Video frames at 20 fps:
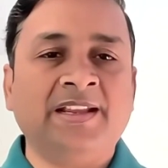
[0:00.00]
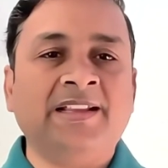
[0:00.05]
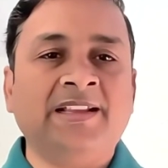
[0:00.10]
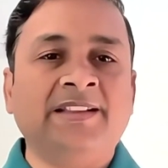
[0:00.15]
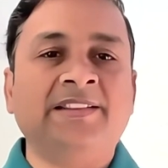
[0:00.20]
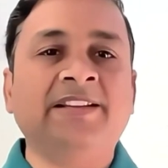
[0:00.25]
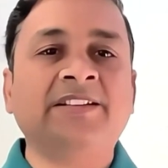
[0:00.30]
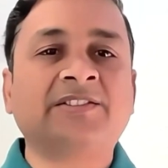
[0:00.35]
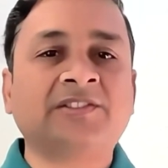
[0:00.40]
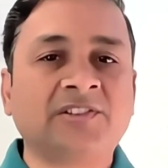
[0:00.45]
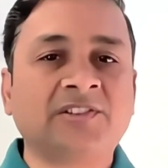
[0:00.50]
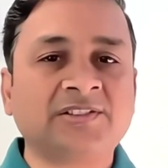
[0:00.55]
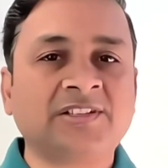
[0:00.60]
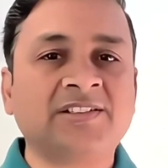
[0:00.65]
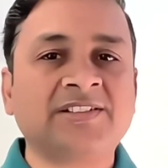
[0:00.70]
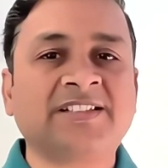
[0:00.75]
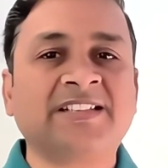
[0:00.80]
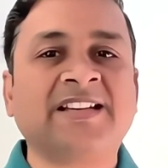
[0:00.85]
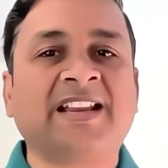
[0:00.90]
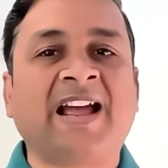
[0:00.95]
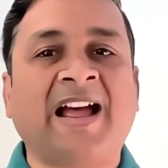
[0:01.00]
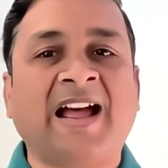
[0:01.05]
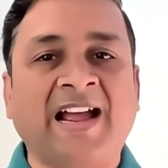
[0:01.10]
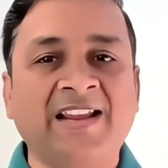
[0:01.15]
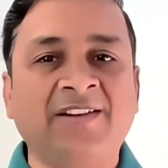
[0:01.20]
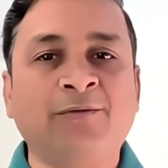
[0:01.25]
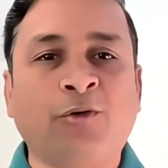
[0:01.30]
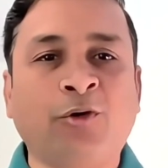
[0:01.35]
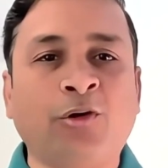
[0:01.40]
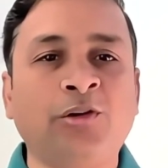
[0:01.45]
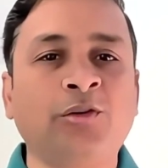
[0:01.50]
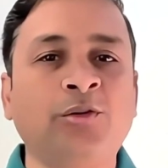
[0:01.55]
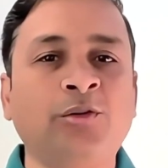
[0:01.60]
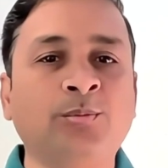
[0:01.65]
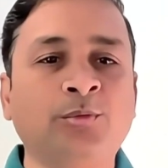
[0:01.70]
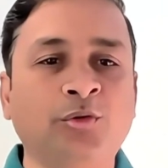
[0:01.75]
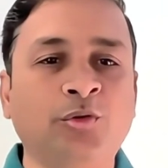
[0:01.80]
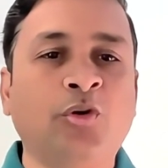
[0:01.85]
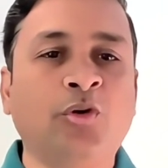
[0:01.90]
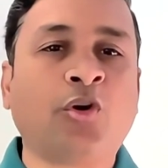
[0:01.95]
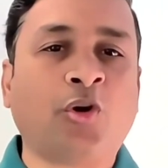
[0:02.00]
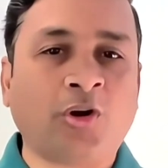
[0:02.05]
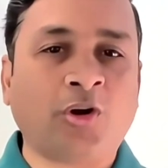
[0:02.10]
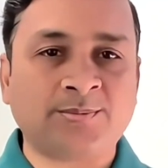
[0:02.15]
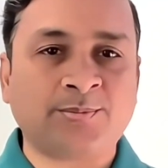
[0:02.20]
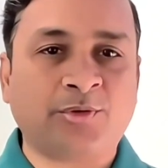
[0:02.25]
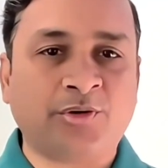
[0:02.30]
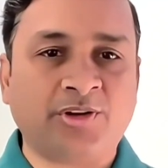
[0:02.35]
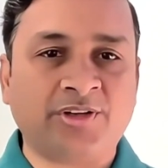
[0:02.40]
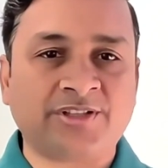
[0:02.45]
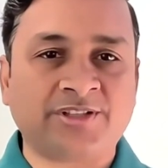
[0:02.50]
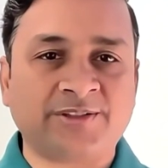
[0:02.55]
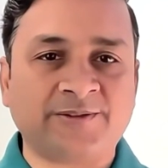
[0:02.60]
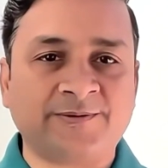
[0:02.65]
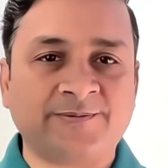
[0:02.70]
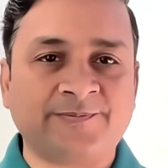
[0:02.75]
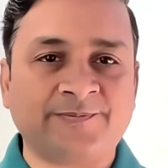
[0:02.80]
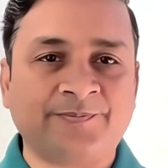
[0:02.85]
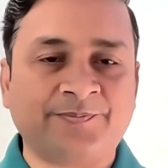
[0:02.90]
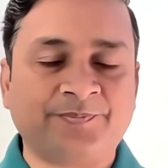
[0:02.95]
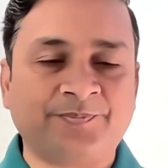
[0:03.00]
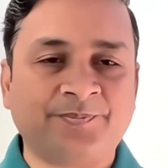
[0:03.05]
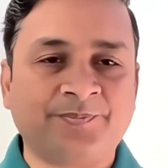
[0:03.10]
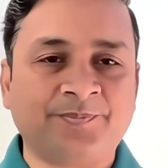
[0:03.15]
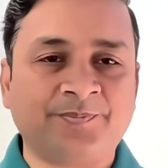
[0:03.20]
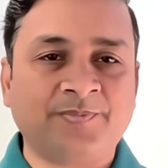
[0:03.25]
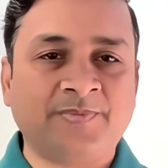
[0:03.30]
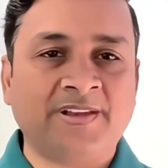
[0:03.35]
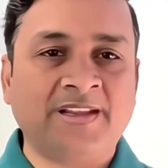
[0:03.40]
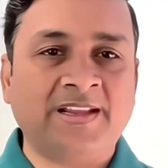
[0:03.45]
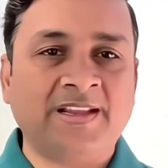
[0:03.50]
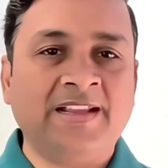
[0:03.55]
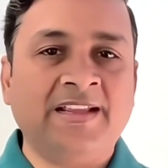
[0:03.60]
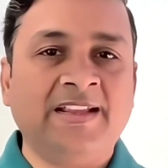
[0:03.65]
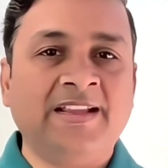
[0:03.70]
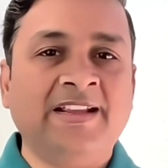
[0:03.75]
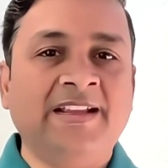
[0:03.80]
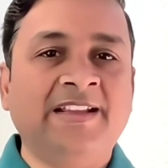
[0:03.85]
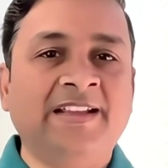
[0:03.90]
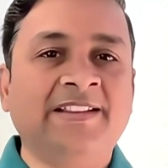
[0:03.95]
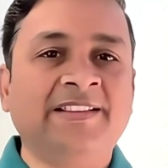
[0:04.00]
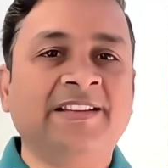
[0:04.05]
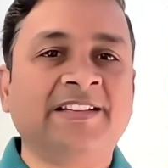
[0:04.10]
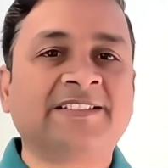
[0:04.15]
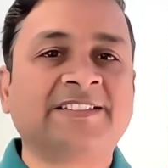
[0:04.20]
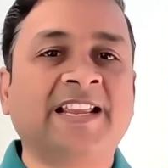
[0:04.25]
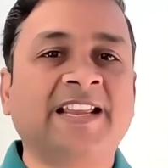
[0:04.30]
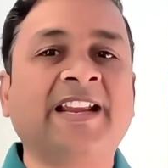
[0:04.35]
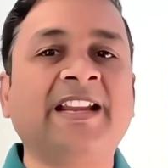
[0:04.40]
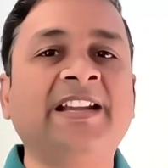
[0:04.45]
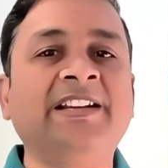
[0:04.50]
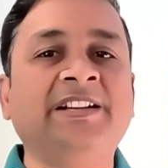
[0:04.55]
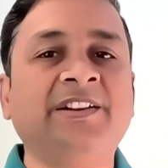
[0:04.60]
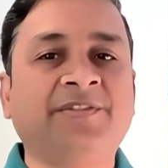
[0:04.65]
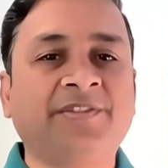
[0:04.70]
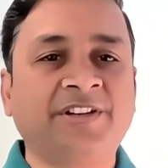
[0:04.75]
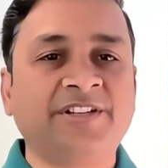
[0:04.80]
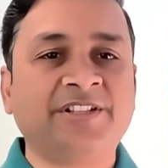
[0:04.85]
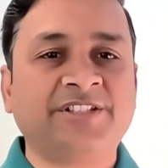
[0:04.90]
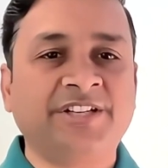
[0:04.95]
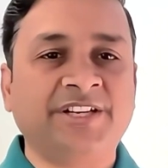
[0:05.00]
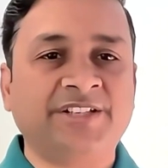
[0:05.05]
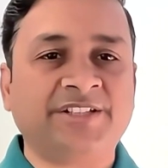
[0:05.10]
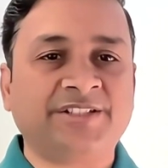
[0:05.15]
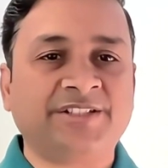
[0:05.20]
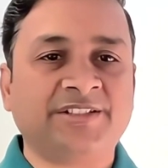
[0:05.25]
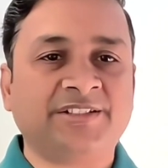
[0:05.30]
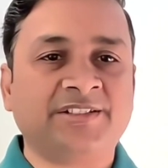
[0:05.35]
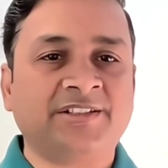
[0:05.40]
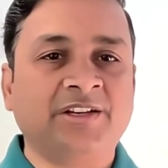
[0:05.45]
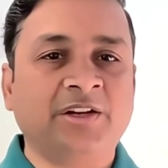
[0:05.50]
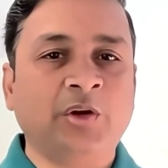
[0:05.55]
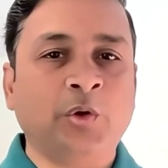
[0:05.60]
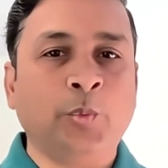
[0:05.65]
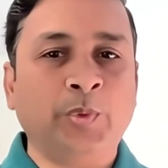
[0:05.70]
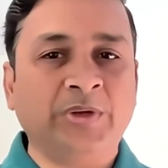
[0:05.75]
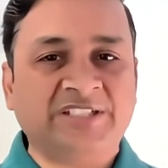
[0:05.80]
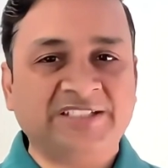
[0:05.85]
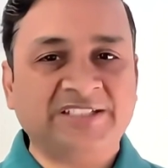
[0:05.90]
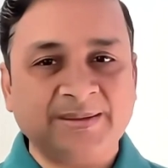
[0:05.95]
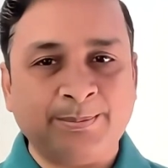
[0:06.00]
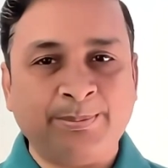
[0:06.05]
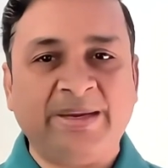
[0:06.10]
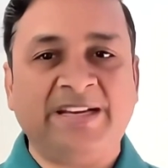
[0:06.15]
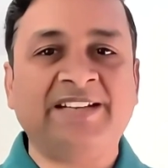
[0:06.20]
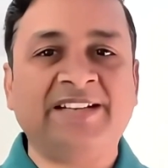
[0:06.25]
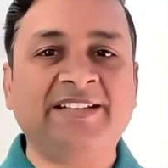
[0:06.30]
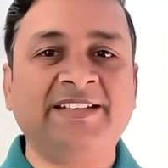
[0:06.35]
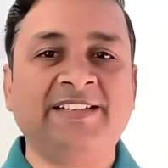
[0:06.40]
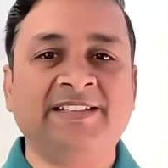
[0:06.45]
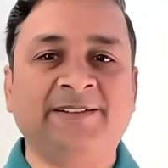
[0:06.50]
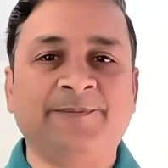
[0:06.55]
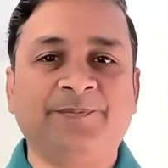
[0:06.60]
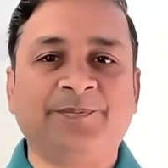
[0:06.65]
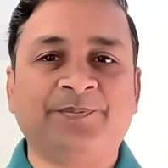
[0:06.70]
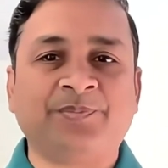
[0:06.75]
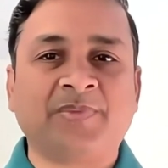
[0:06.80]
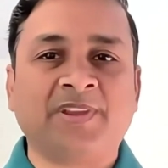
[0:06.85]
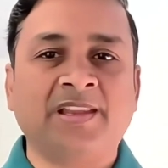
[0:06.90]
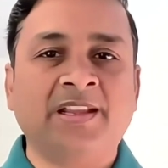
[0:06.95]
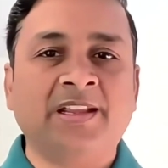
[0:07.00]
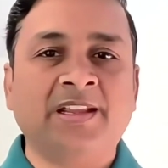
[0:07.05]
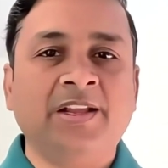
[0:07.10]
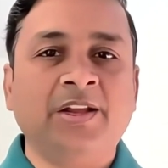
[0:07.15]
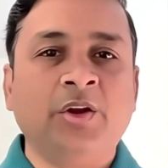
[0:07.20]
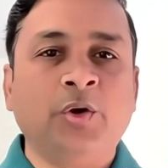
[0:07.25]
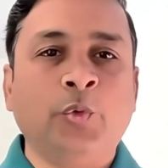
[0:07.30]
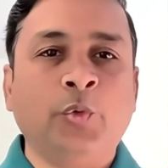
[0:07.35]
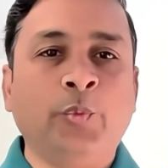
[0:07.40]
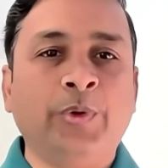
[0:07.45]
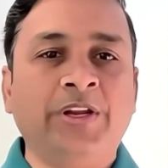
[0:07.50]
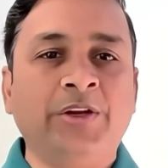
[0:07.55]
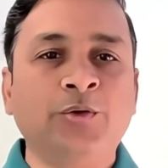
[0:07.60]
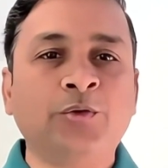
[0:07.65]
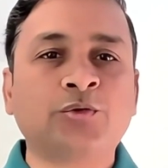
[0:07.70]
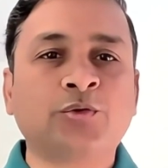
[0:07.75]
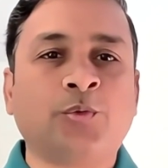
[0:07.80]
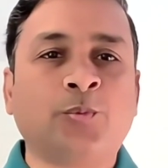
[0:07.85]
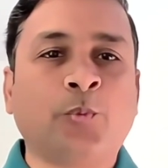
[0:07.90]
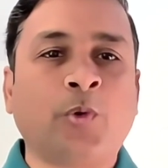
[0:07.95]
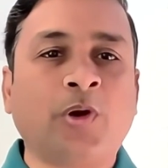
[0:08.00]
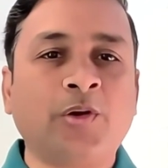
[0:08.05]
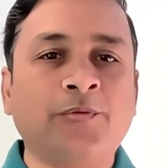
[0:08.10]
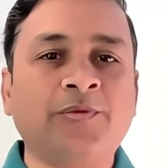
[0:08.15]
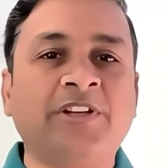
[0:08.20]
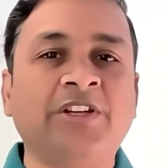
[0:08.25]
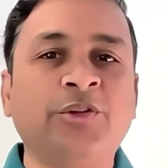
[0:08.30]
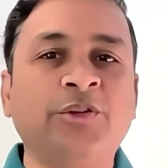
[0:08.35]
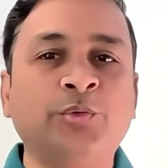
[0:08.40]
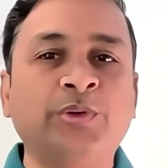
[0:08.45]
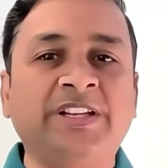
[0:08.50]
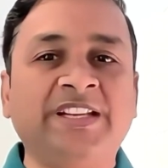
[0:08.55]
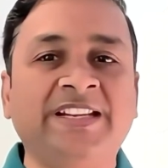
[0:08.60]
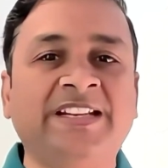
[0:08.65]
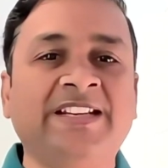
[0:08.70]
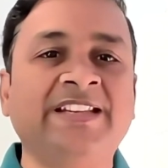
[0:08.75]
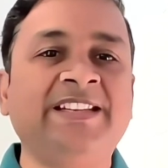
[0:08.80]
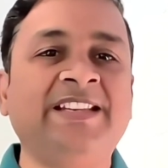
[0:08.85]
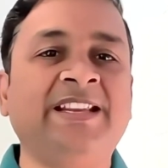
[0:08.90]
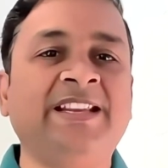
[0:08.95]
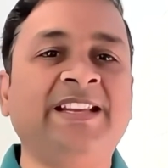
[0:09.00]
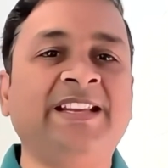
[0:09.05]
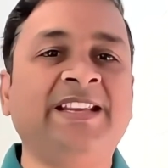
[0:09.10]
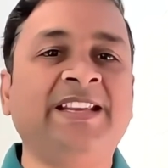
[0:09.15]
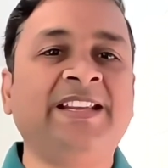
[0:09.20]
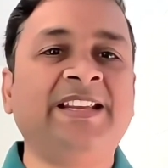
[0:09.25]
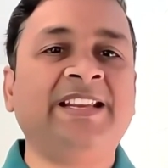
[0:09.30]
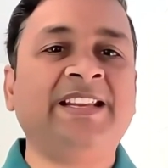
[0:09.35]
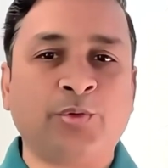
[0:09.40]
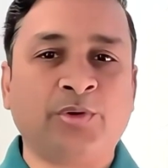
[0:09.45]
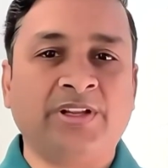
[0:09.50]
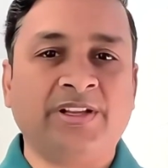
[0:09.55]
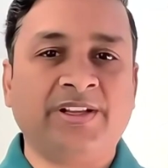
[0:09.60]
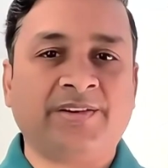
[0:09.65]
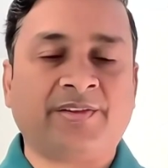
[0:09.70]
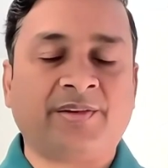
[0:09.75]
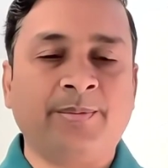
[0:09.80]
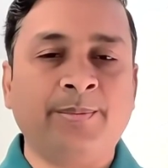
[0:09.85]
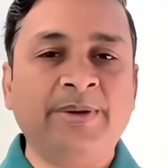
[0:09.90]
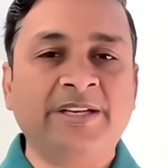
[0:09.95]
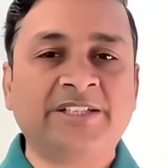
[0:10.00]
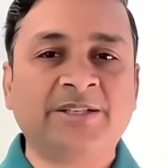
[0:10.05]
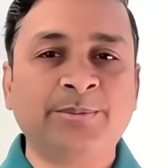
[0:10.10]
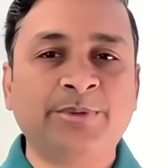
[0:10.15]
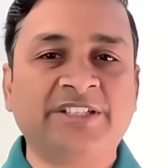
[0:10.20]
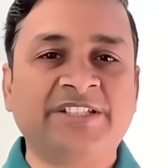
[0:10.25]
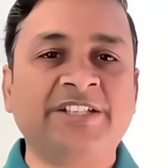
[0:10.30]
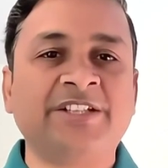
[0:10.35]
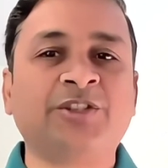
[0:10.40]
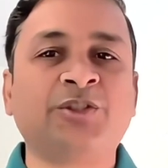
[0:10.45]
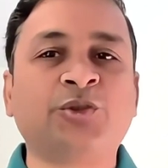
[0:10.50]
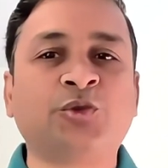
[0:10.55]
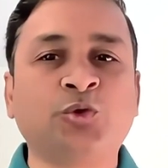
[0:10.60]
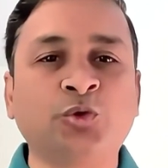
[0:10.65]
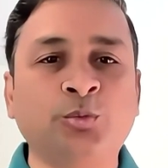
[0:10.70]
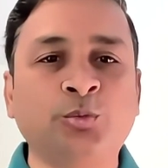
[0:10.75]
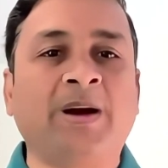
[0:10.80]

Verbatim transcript: This results in a high volume, low cost production. The second differentiation, which is a big deal, we use one of the unique E M Ls out there, Mitsubishi's two by